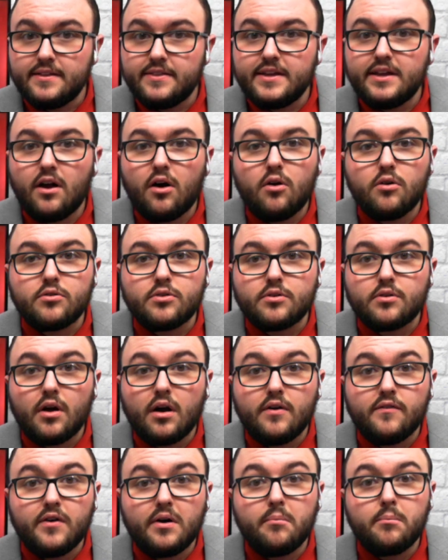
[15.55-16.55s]
the owner
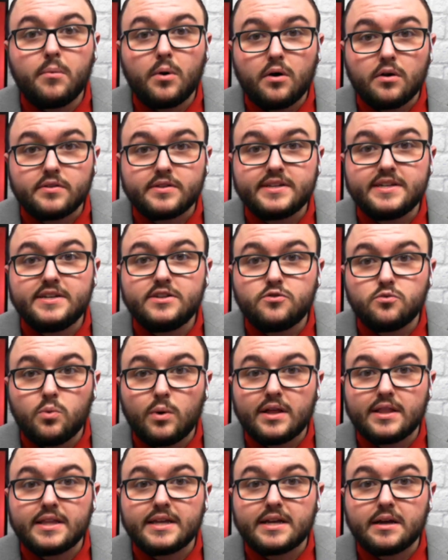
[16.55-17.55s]
of a
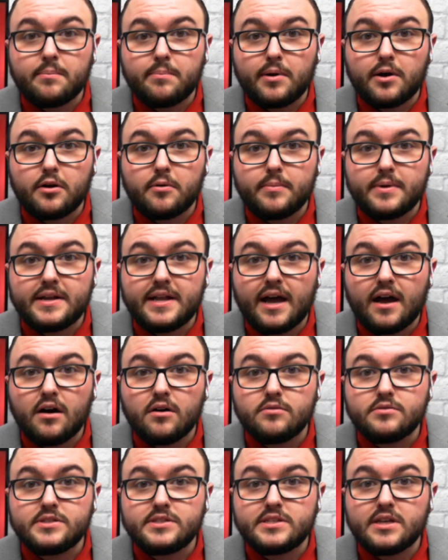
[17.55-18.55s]
multi-dwelling apartment
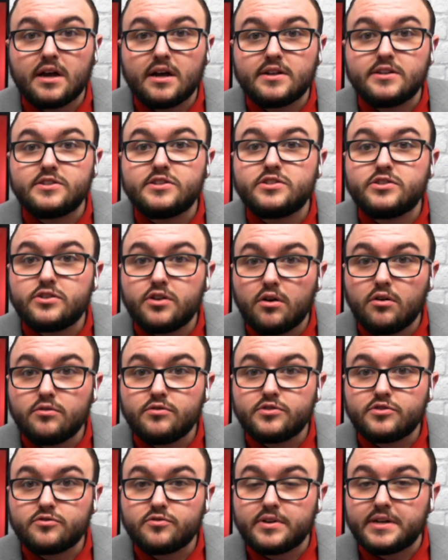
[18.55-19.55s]
house on
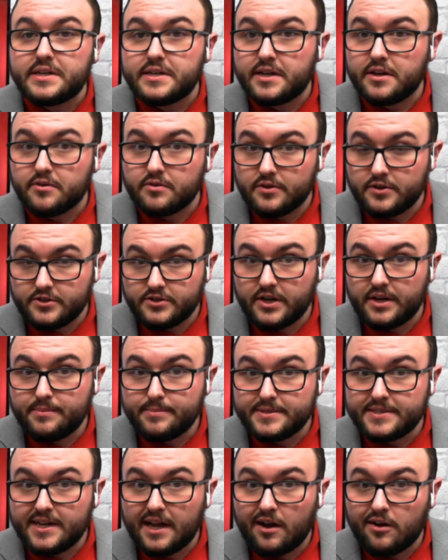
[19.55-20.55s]
Stowe Street here in
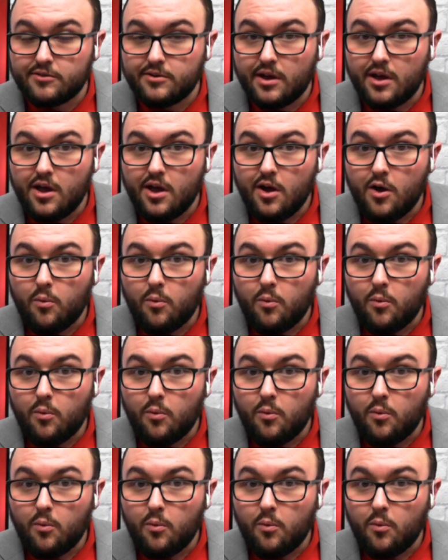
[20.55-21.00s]
Jamestown